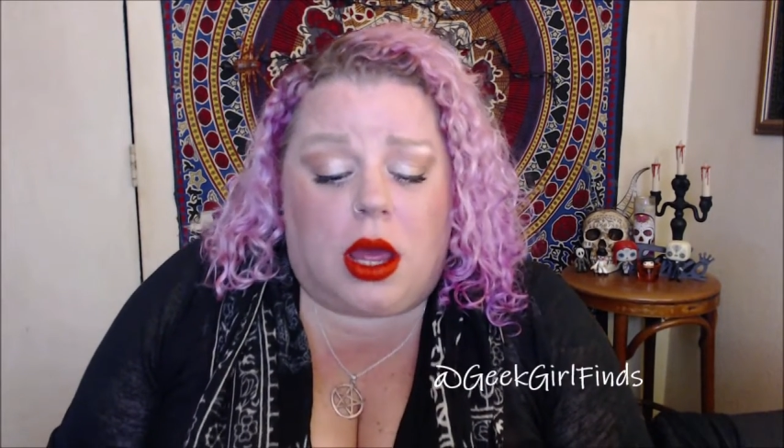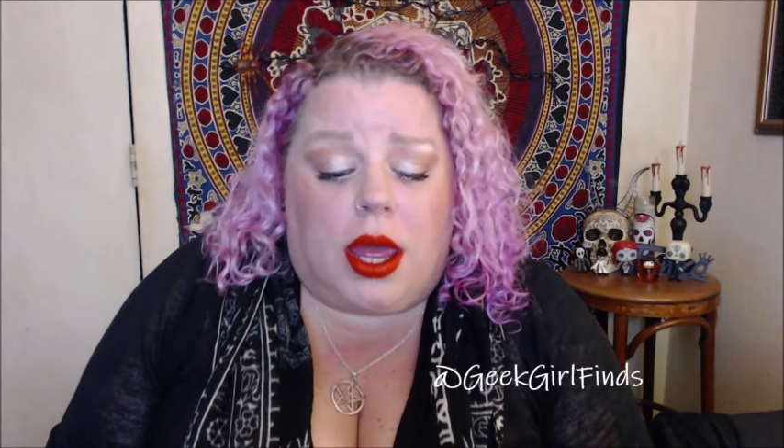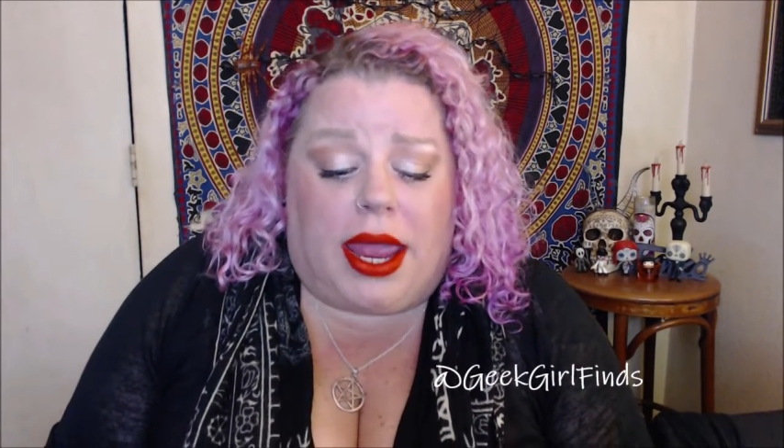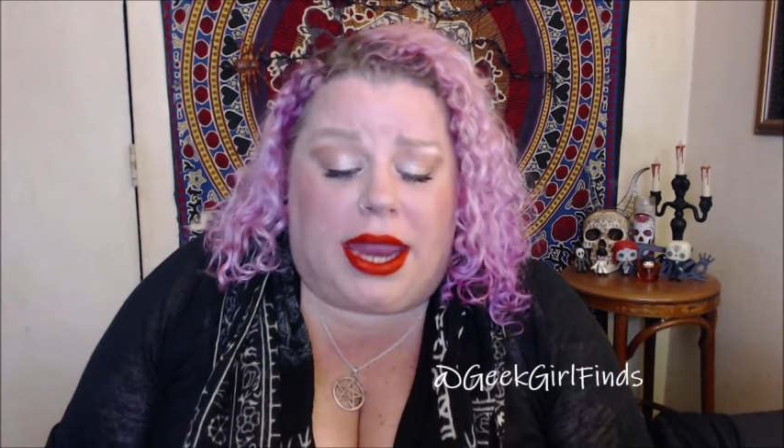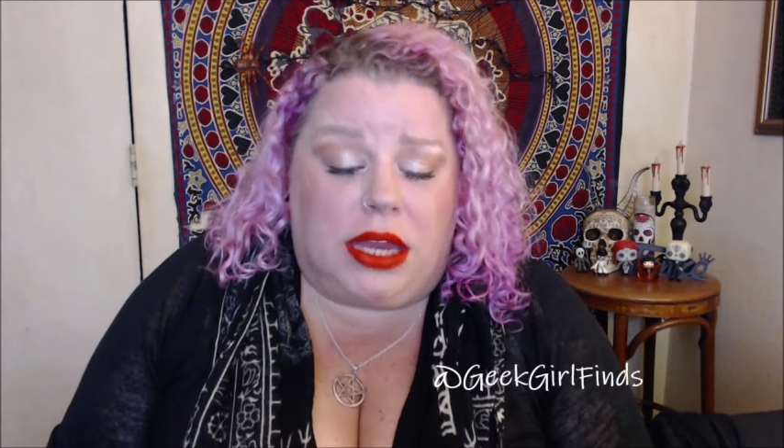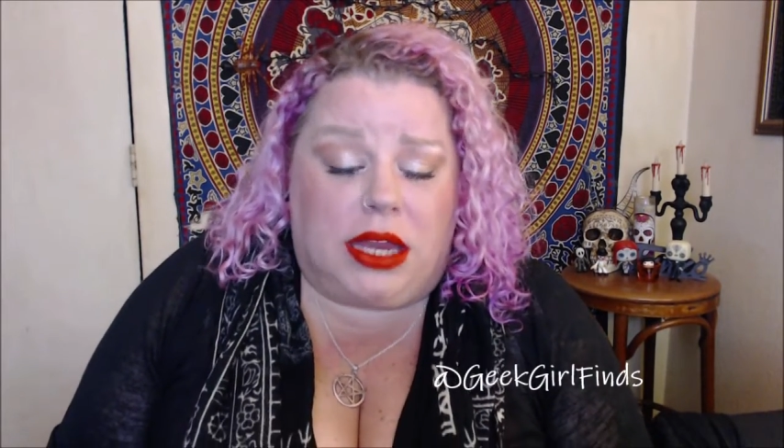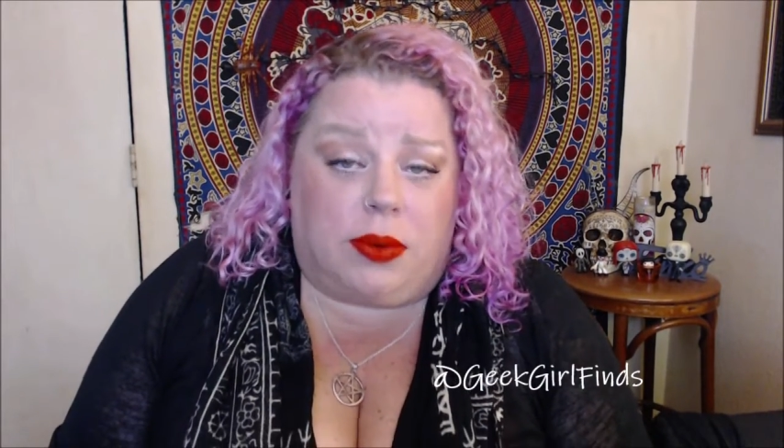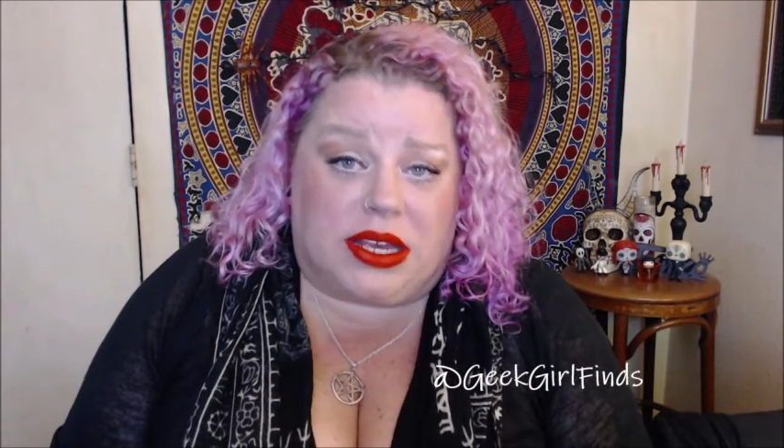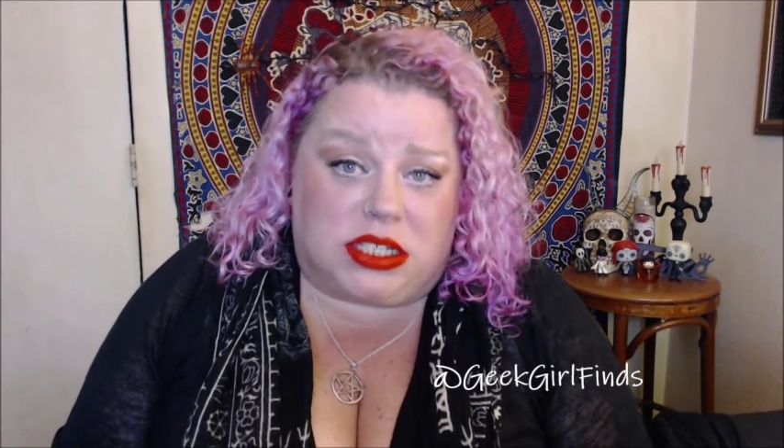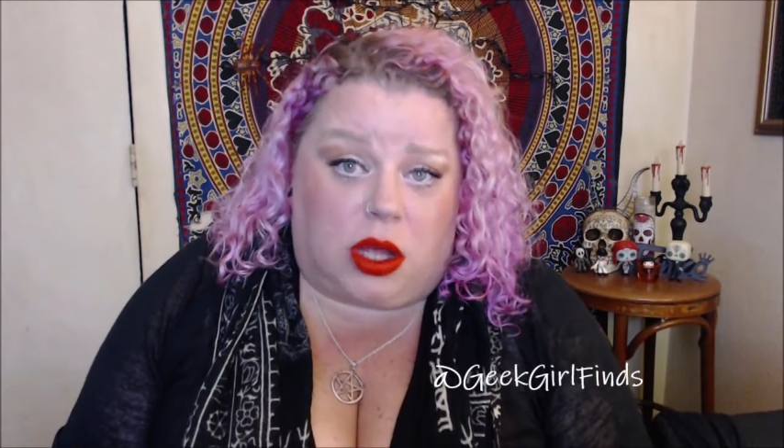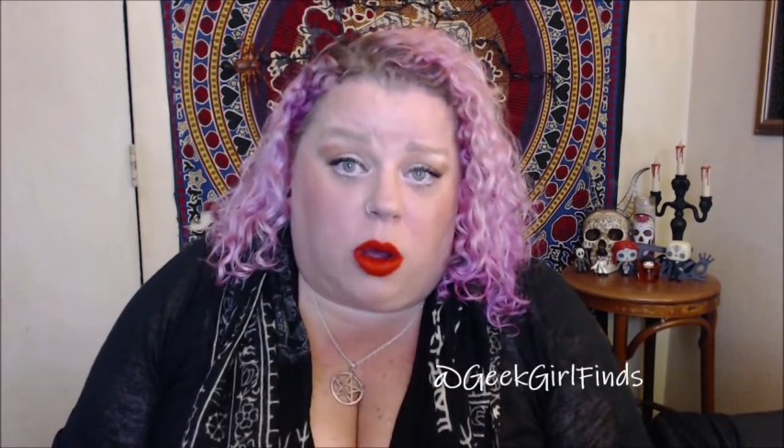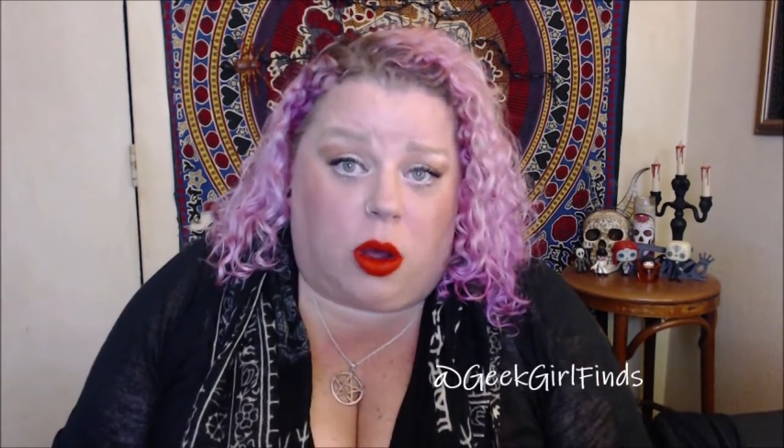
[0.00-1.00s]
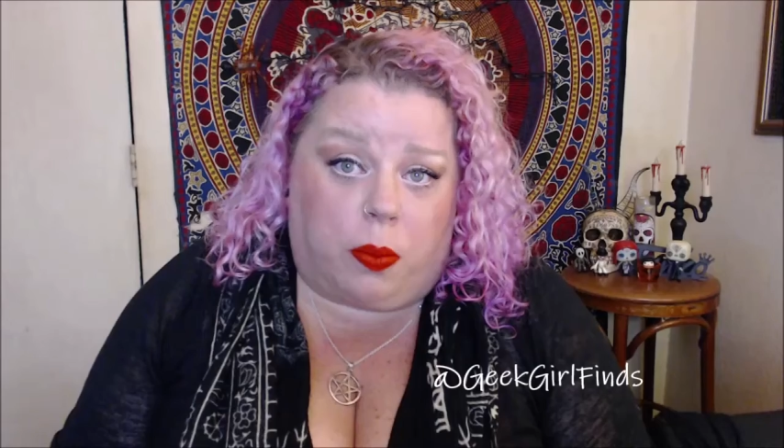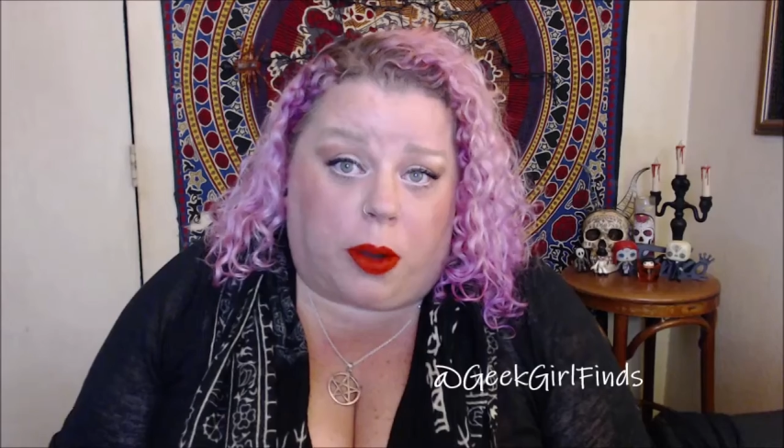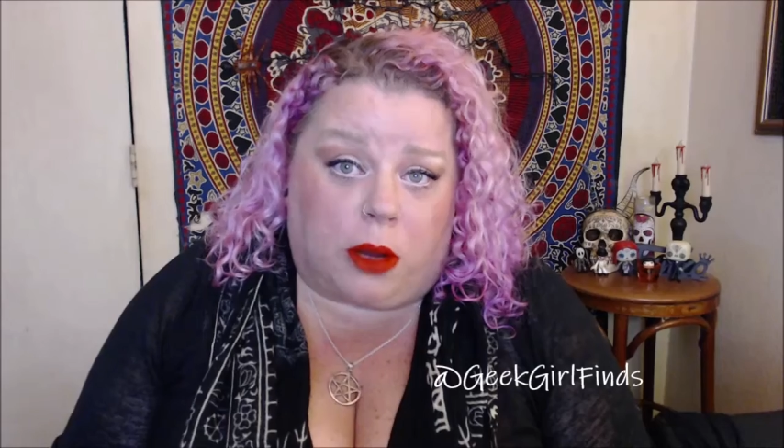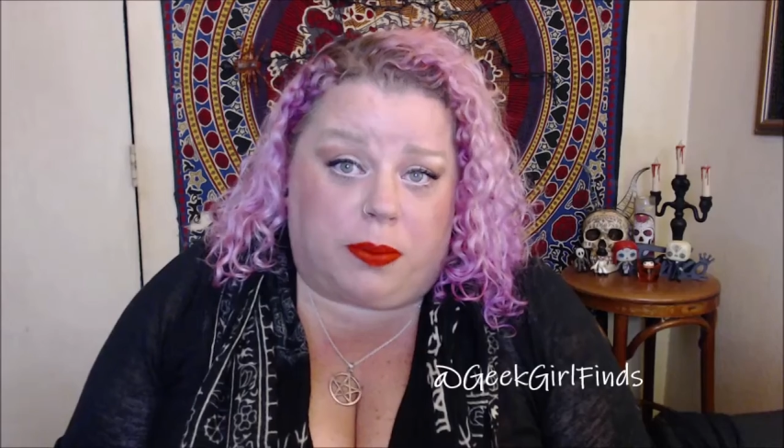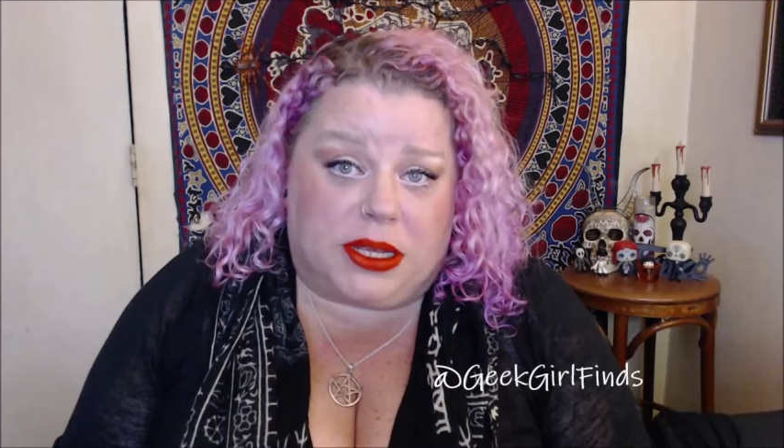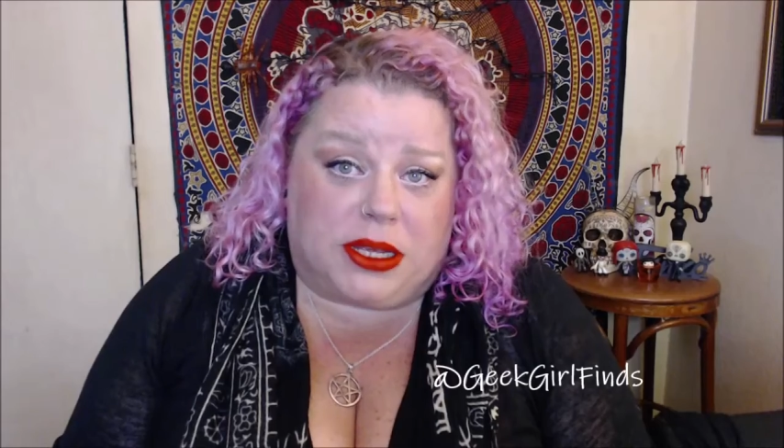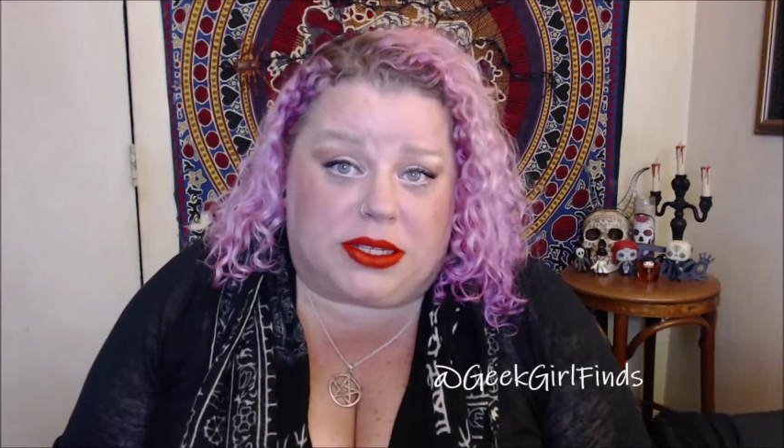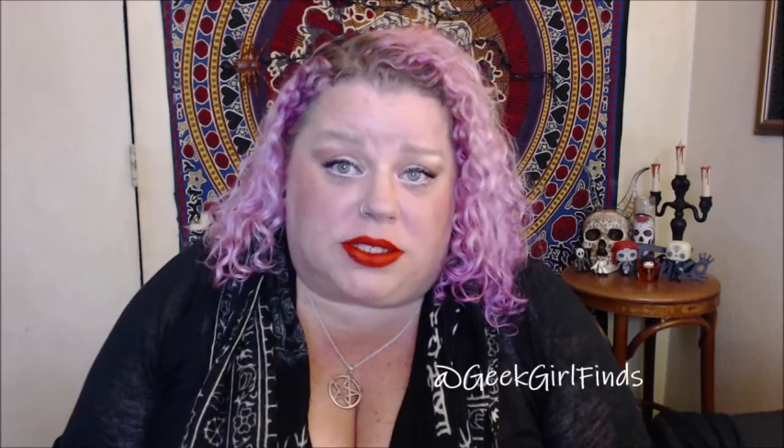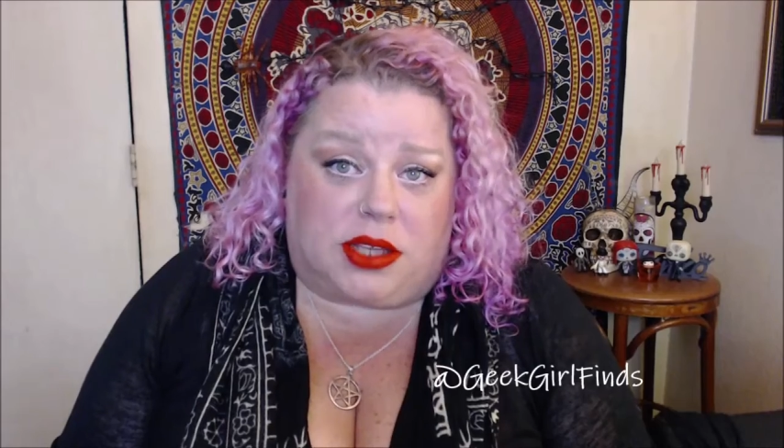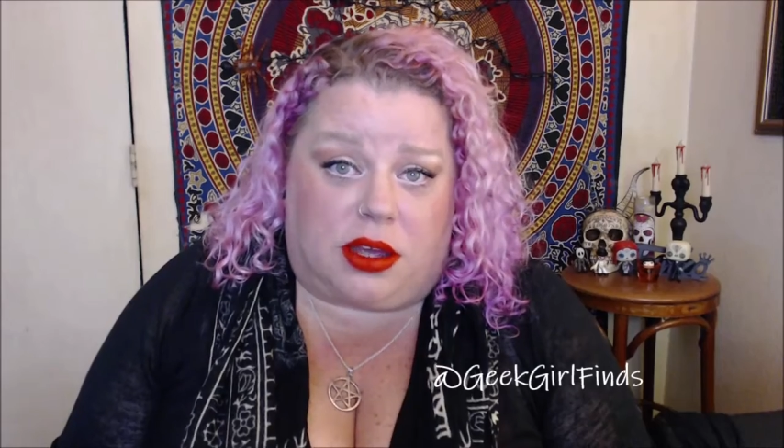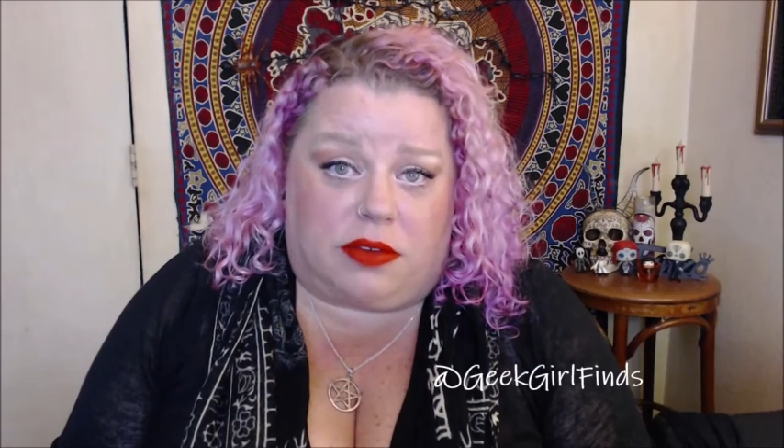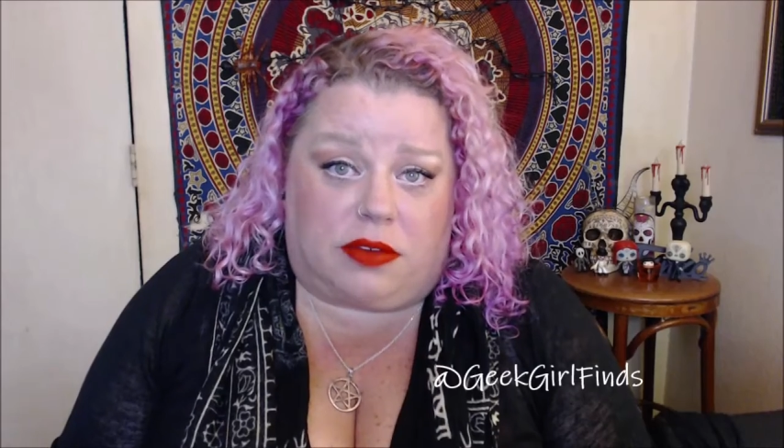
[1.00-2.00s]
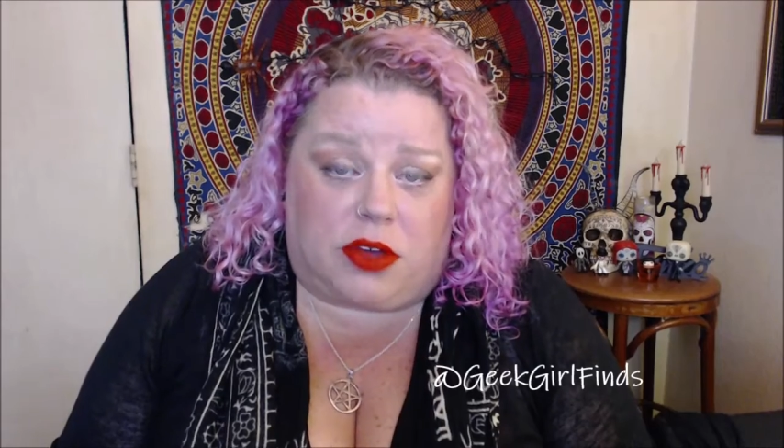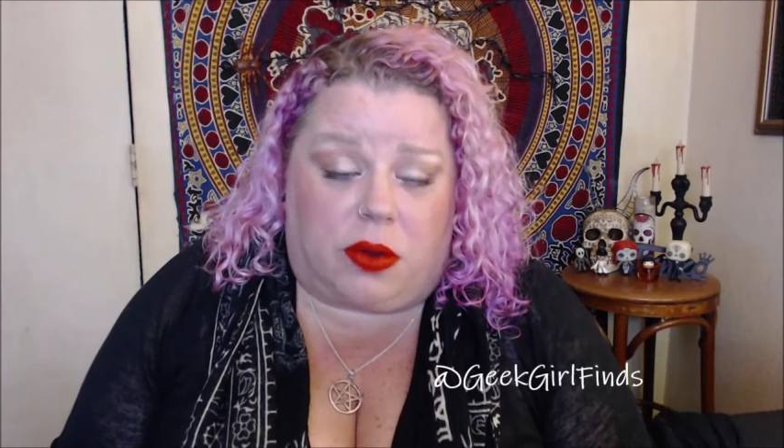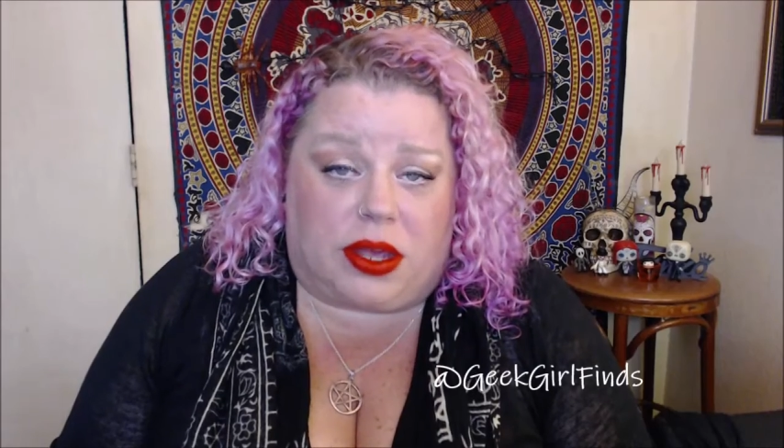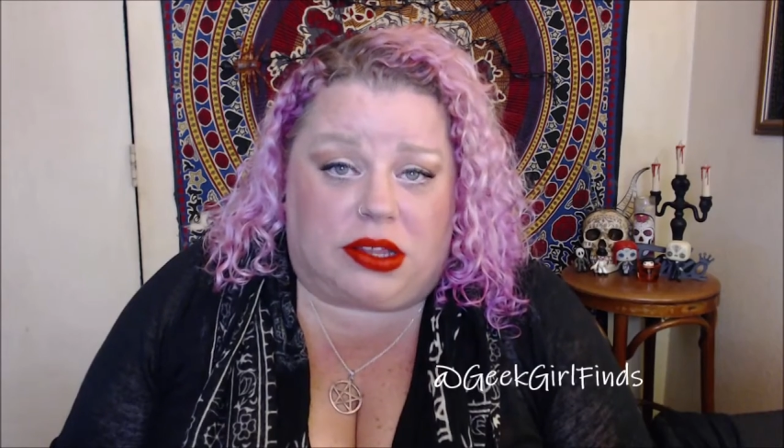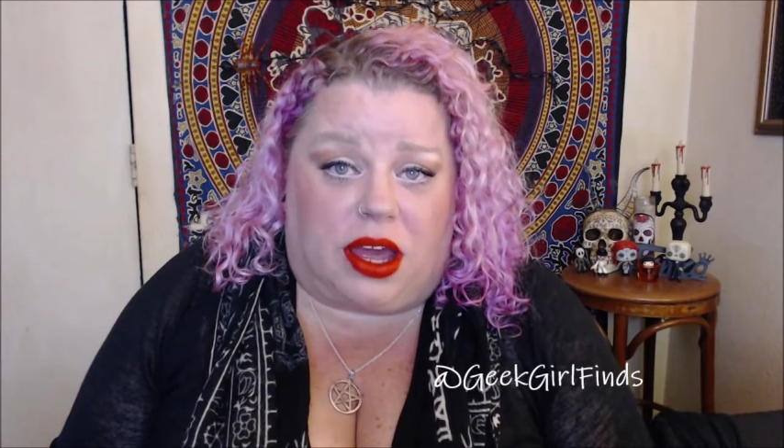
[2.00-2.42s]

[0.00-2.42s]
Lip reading: anyways, the whole purpose of going